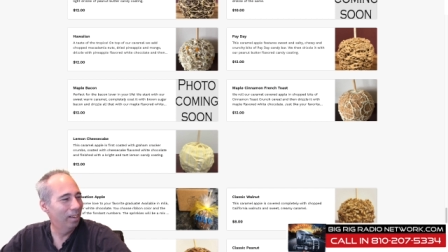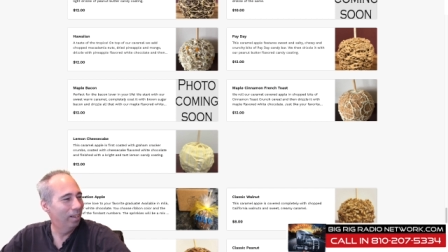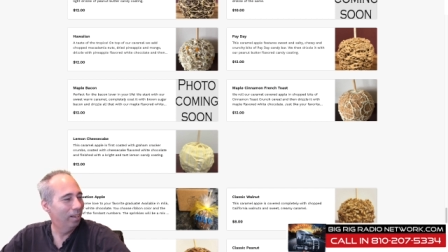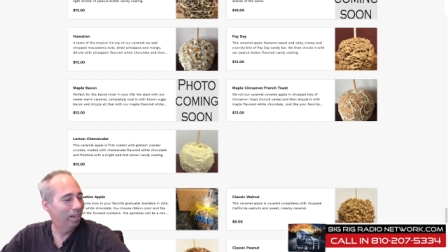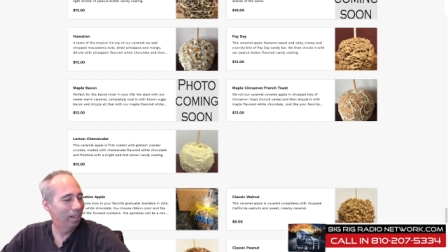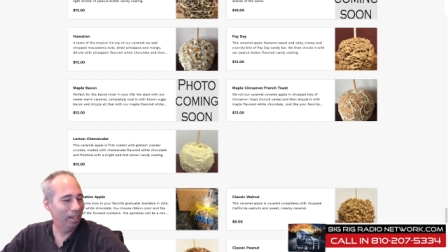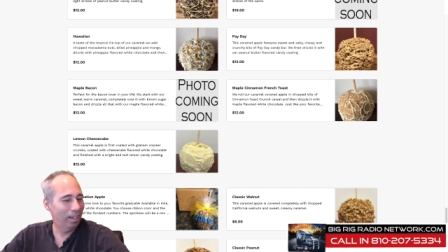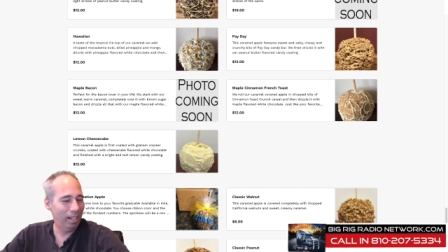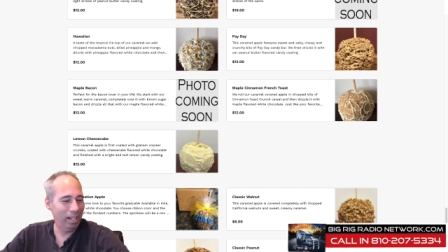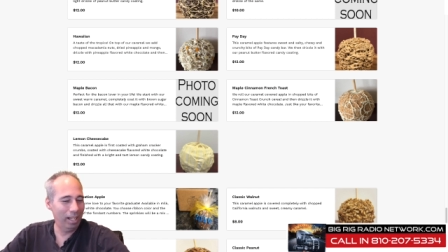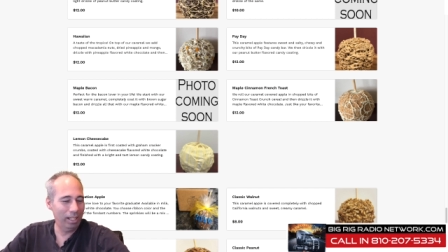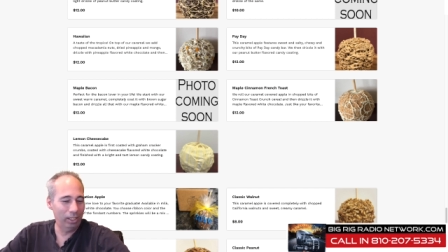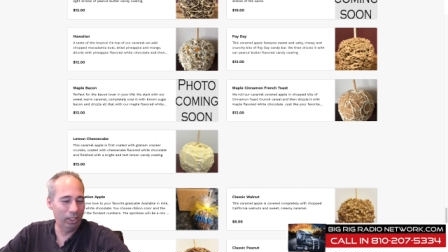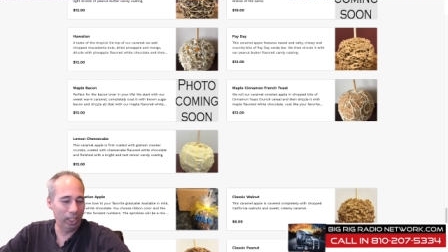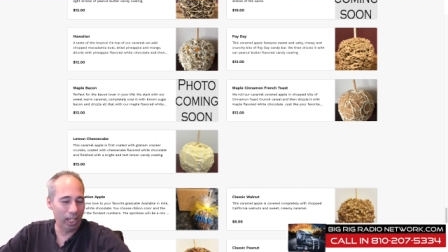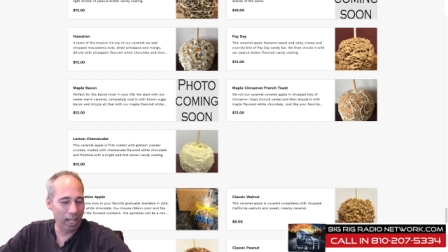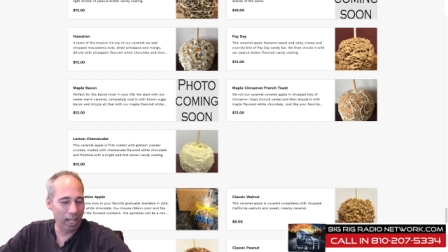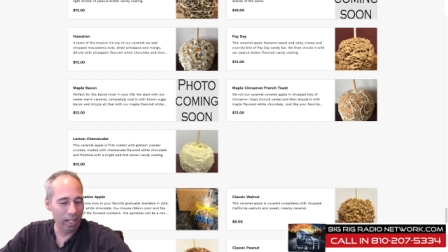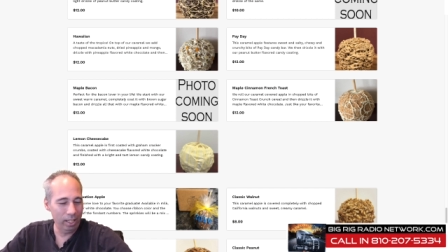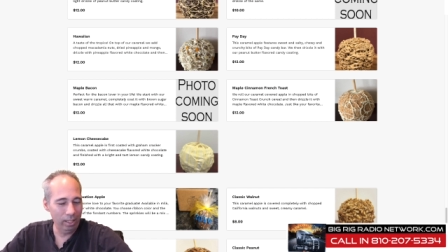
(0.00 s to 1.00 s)
and
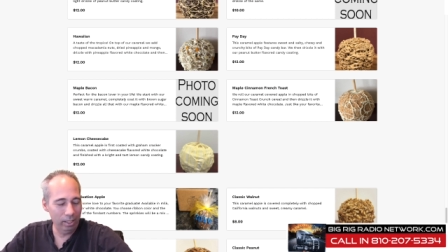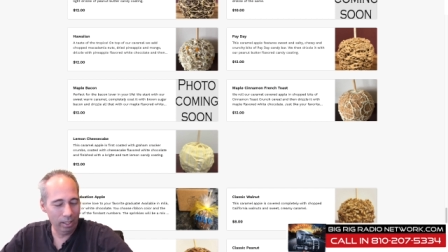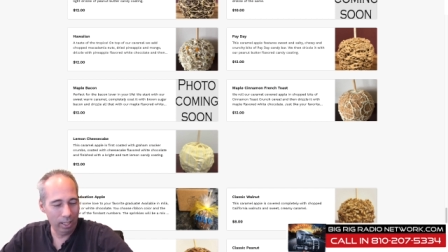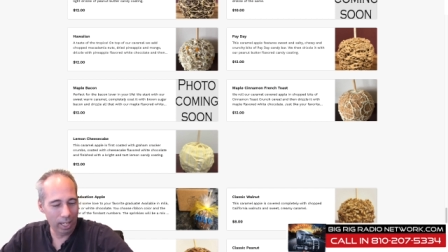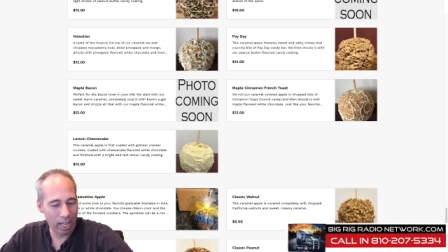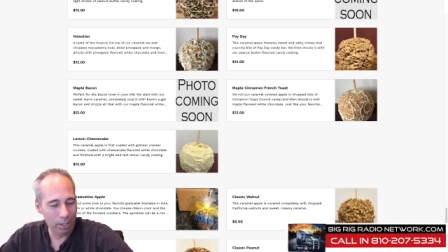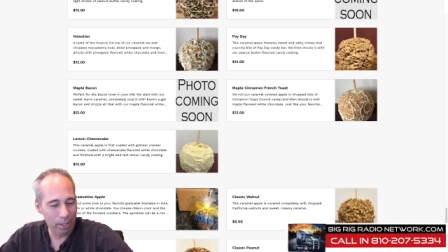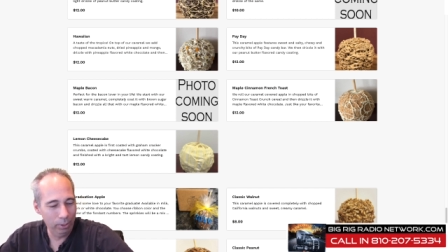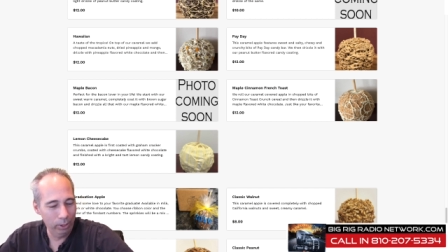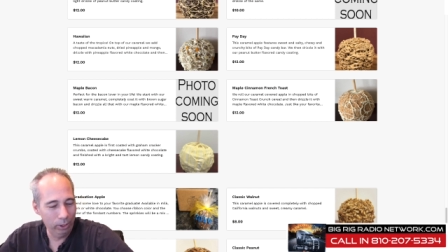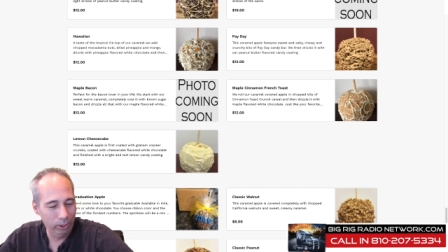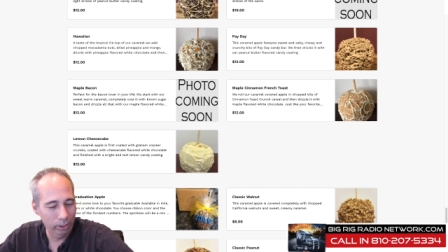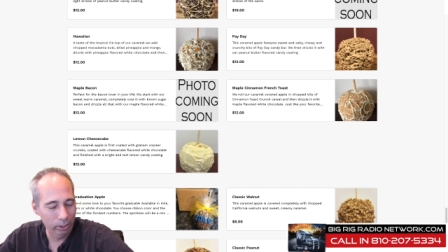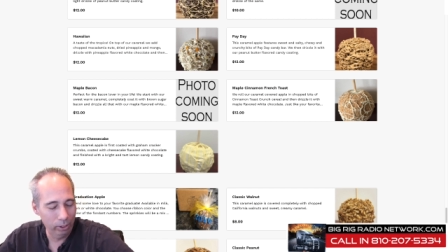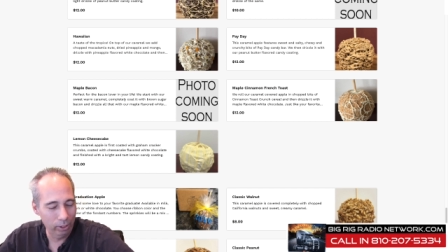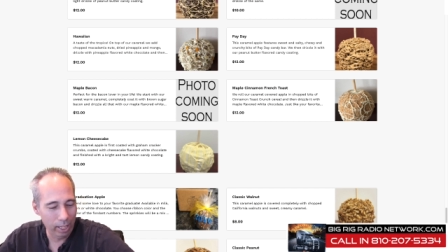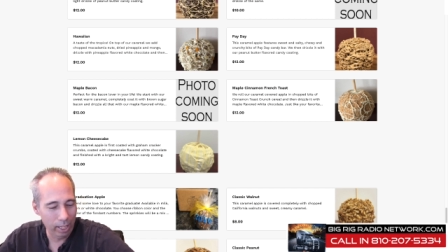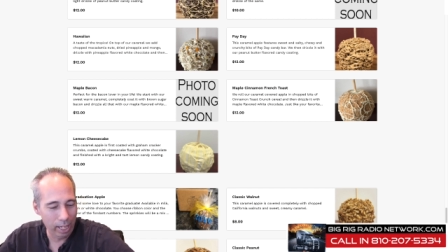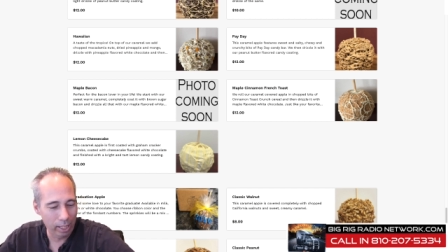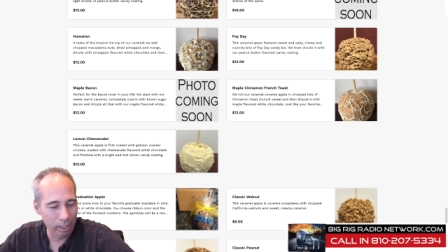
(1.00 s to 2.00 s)
John, how is your
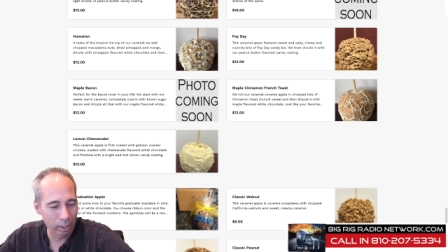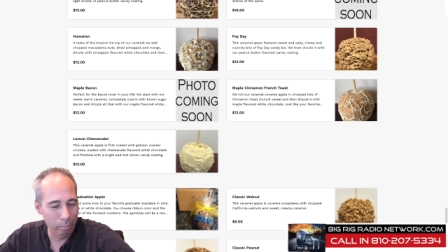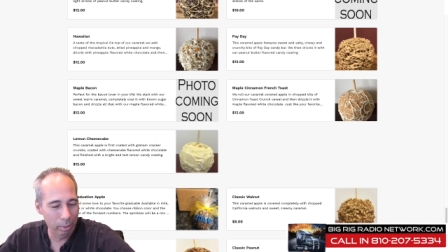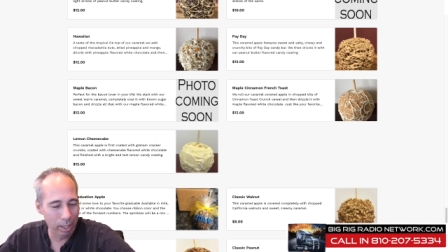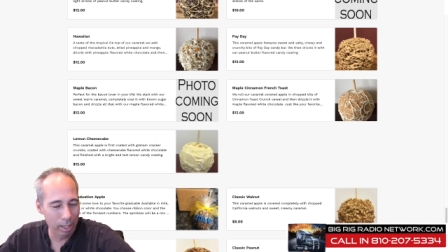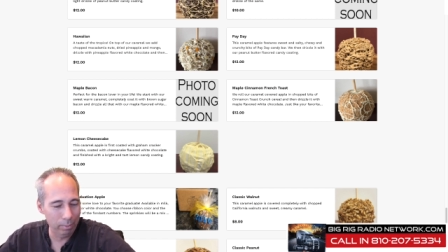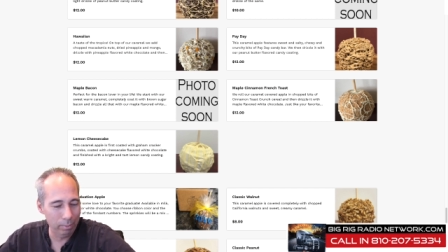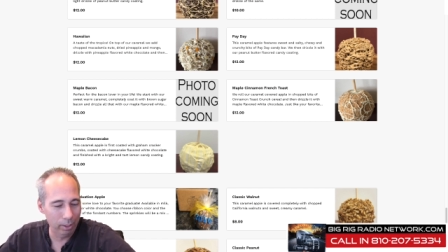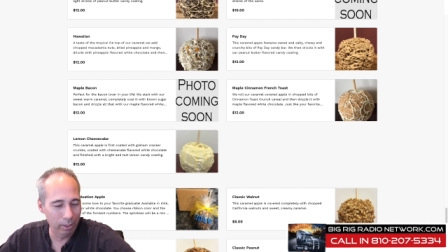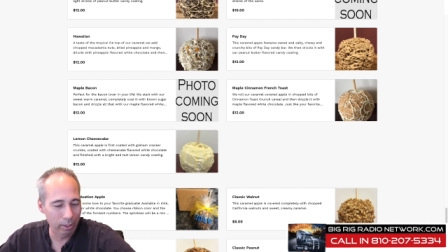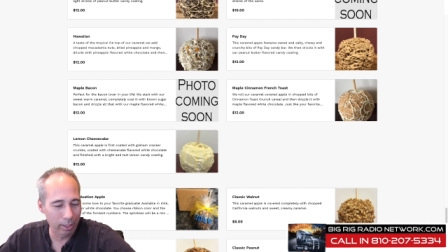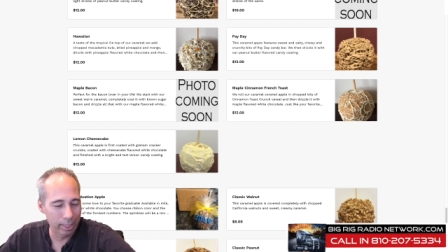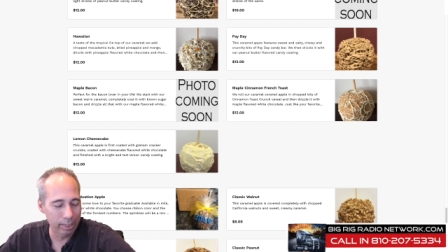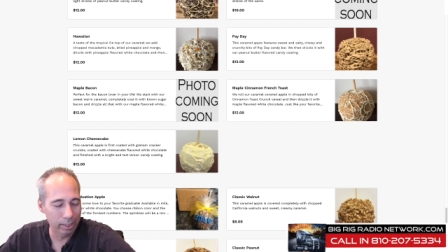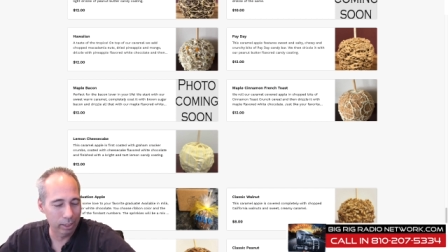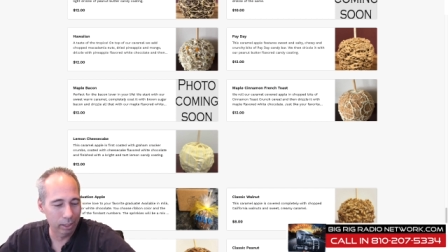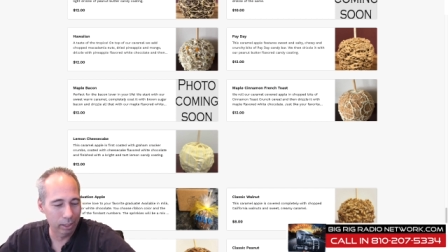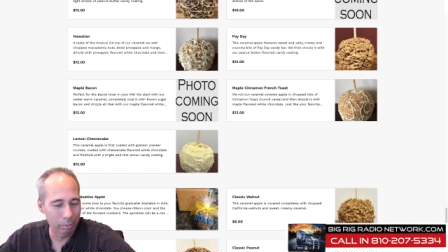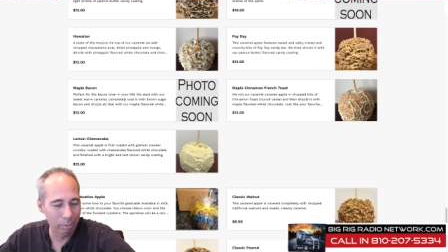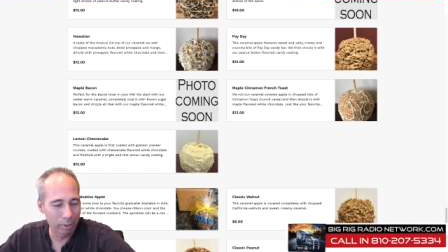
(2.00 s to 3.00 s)
Alabama
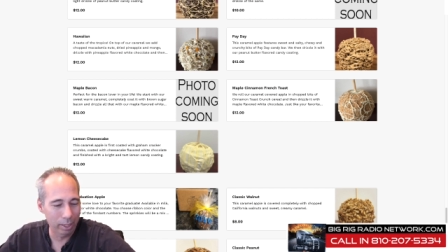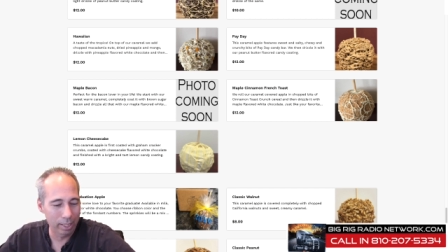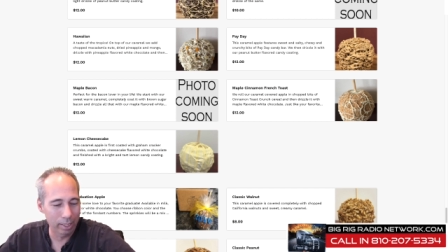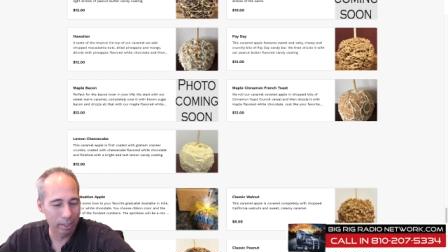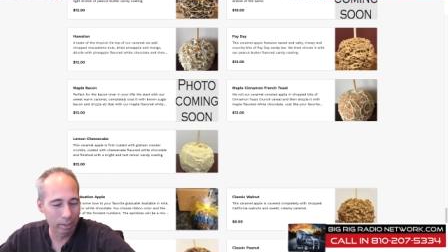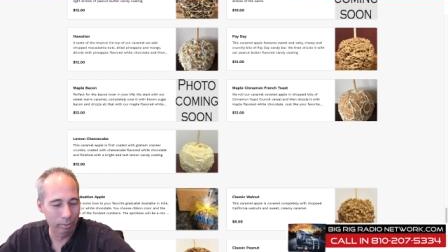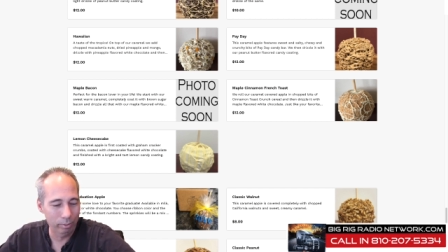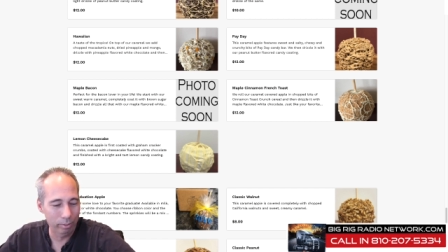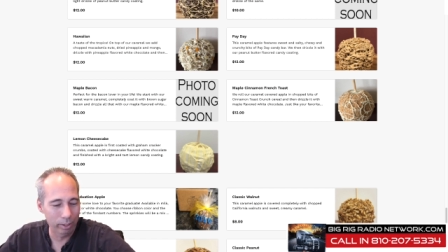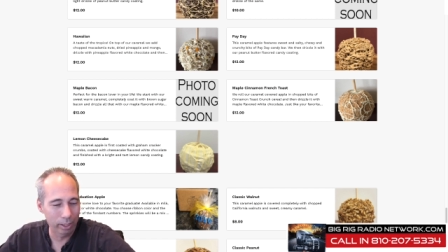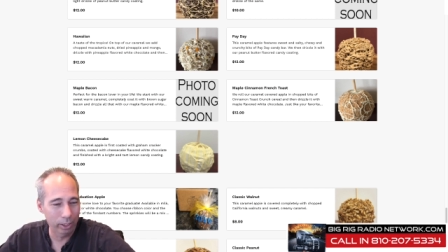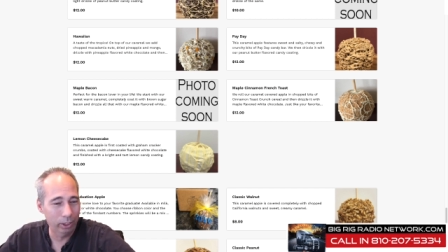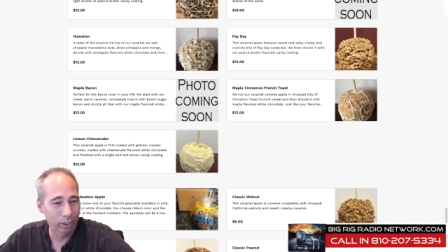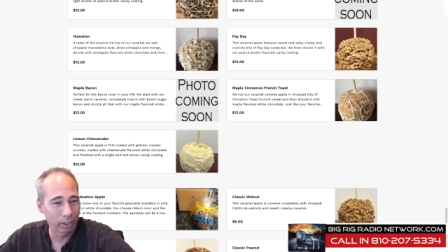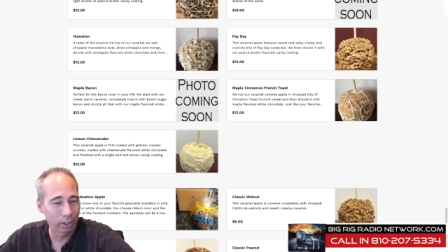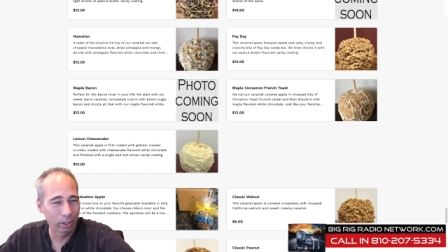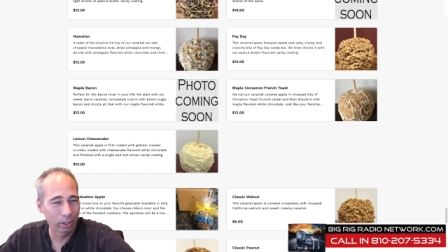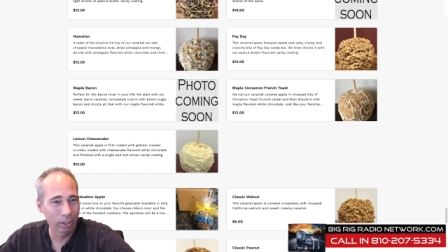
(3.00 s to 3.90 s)
license plate venture